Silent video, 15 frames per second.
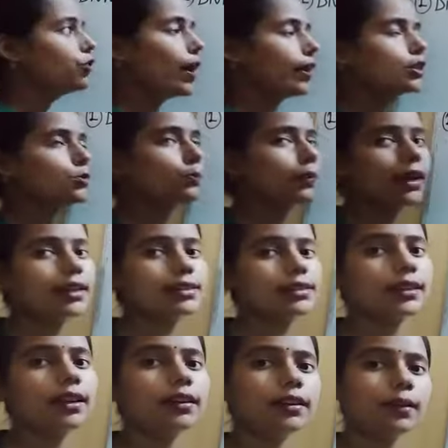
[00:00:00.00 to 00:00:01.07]
ones place,
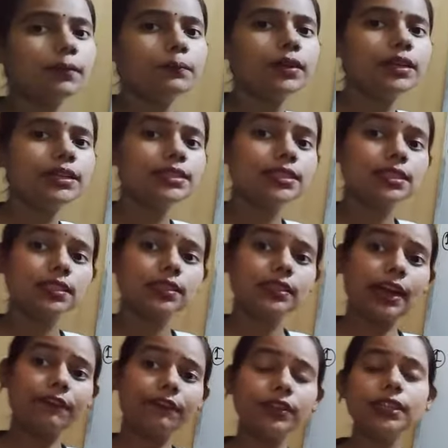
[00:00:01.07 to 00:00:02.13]
then our number is
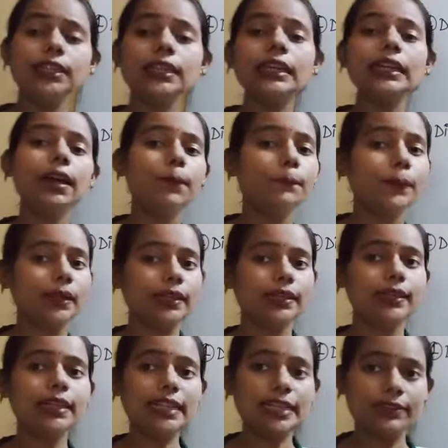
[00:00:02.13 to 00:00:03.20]
definitely
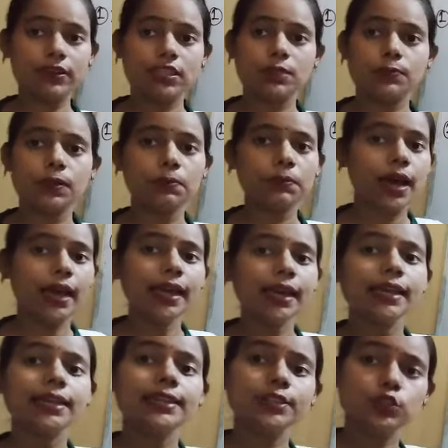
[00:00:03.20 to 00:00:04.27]
completely divisible by
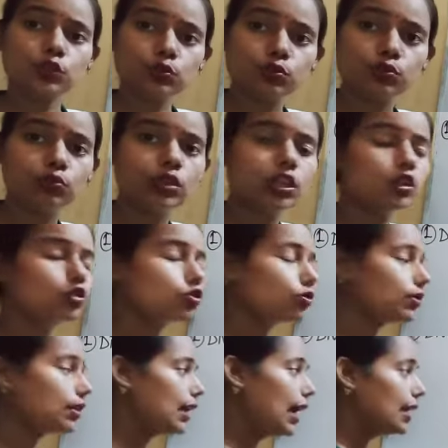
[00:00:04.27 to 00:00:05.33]
2. So
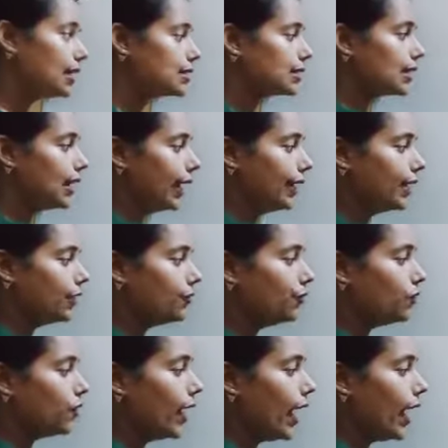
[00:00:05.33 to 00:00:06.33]
class, like if we